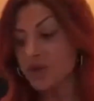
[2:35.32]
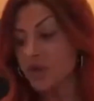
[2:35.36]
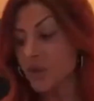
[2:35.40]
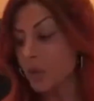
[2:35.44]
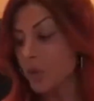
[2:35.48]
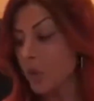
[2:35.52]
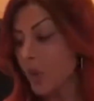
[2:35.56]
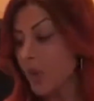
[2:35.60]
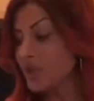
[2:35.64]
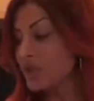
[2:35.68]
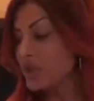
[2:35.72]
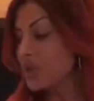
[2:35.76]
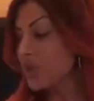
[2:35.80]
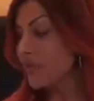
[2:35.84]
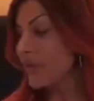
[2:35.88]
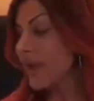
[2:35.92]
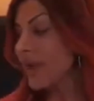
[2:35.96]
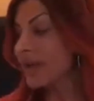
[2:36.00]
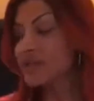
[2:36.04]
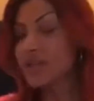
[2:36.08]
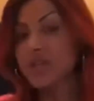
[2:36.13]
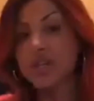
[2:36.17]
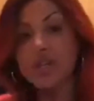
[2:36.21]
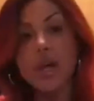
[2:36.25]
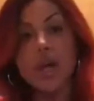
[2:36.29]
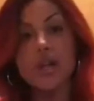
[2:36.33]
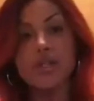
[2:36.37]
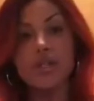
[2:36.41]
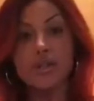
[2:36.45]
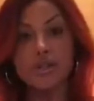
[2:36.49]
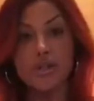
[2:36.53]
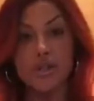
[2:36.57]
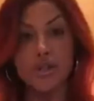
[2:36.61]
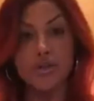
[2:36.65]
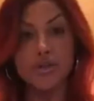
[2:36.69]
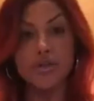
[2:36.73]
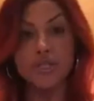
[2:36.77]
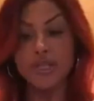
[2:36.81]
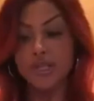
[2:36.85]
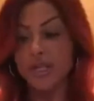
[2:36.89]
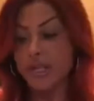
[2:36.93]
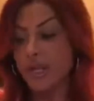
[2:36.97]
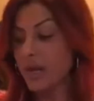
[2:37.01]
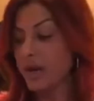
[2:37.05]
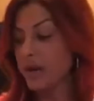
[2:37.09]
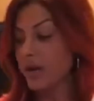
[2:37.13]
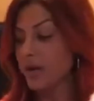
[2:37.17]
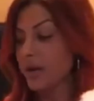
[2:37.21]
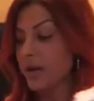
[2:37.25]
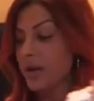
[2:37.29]
So once you've actually got your juice in
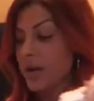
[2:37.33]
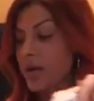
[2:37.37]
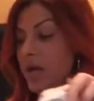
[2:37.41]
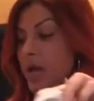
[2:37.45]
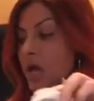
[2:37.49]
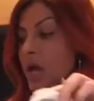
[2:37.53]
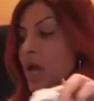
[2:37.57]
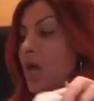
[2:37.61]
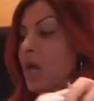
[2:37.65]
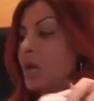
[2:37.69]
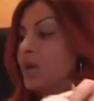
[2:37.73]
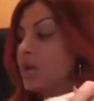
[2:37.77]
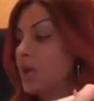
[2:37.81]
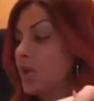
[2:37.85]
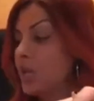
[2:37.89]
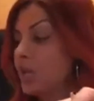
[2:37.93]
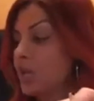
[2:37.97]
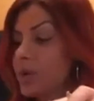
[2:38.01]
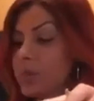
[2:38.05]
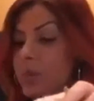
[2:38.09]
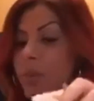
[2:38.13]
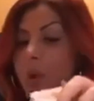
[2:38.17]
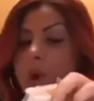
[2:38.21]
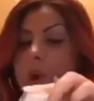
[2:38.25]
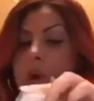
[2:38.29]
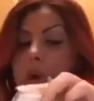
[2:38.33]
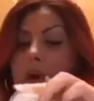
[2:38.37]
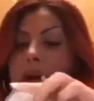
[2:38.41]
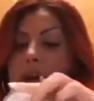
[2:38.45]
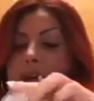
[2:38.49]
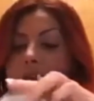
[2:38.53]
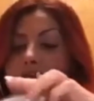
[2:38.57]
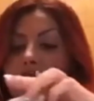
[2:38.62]
here, you would pour